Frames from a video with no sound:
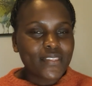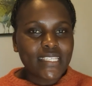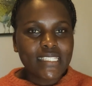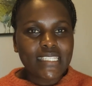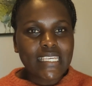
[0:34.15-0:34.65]

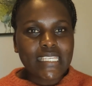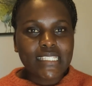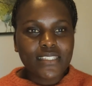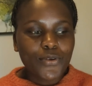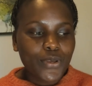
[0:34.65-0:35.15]
this
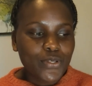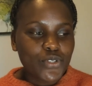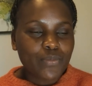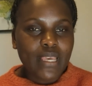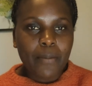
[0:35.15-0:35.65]
is going
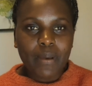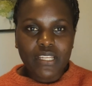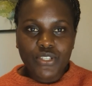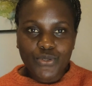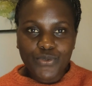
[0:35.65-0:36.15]
to be a
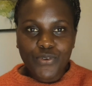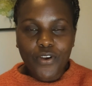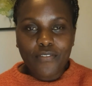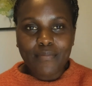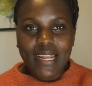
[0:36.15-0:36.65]
part 2
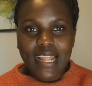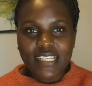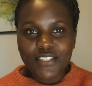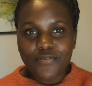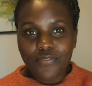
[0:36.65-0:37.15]
of my
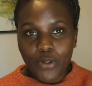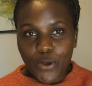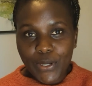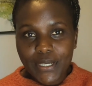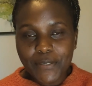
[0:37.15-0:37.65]
last
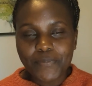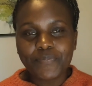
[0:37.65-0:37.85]
vlog,